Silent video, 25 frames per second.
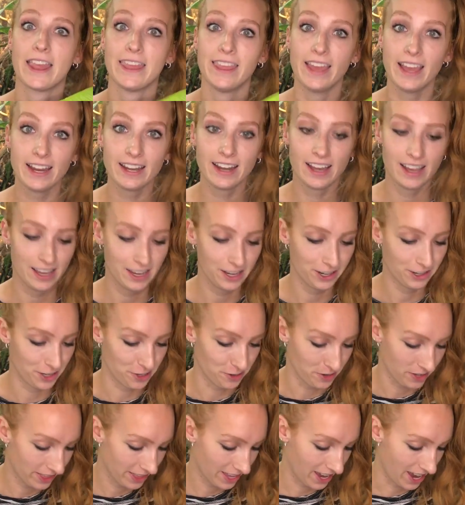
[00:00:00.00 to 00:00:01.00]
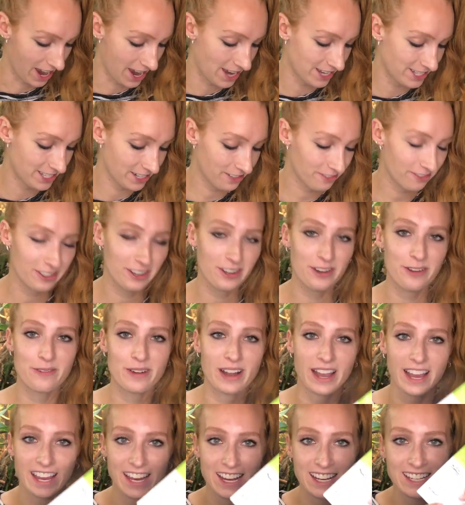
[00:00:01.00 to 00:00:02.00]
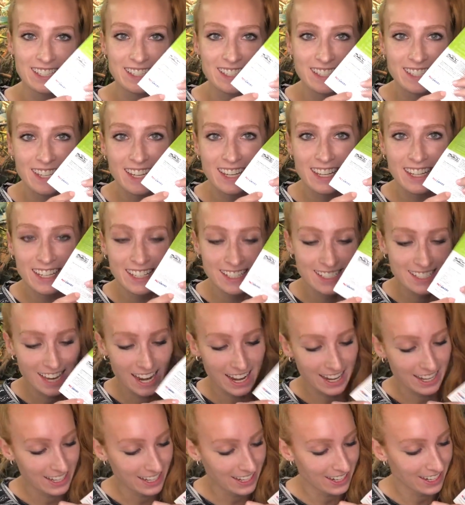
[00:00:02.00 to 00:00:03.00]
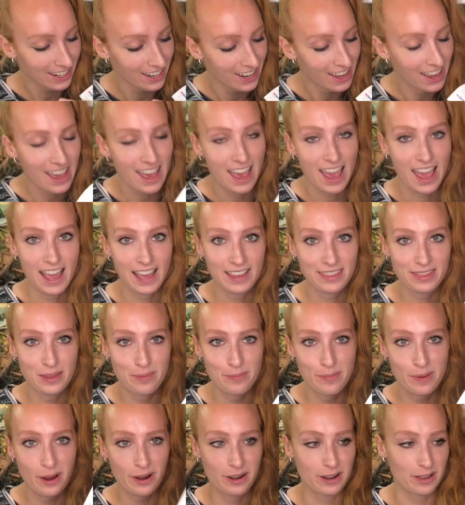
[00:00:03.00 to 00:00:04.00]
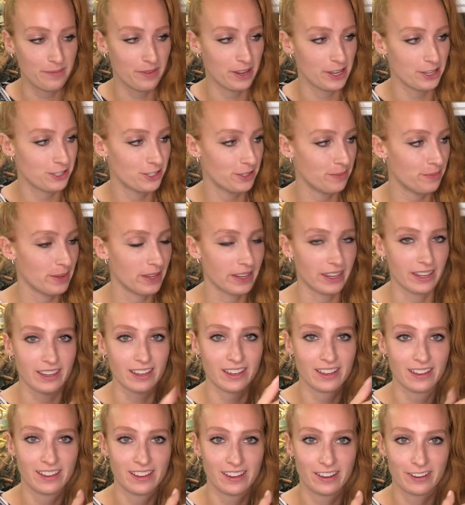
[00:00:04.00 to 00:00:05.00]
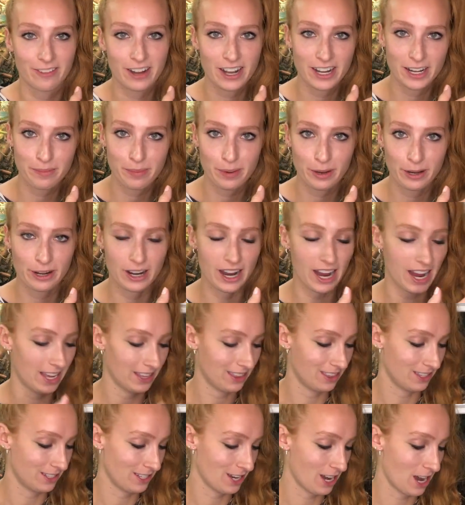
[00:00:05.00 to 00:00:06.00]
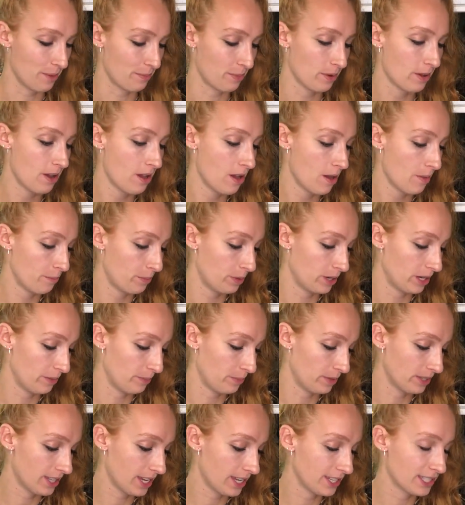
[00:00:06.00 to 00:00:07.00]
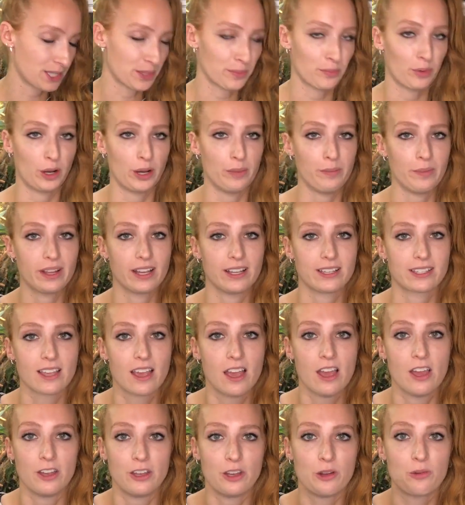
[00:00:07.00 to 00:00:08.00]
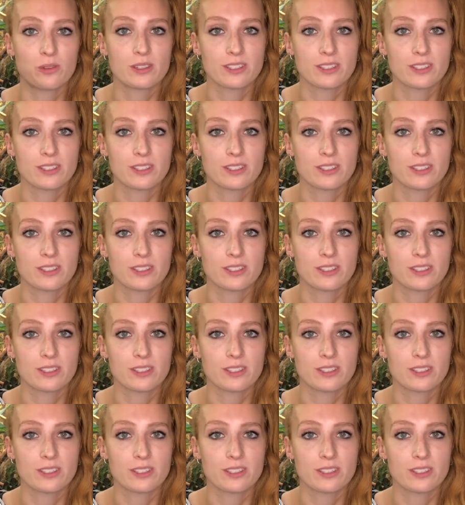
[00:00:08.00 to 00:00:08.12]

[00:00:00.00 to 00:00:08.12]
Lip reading: That I agree with. I don't know why it's teeny tiny at the bottom. It should be right up here at the top, but besides the point, because no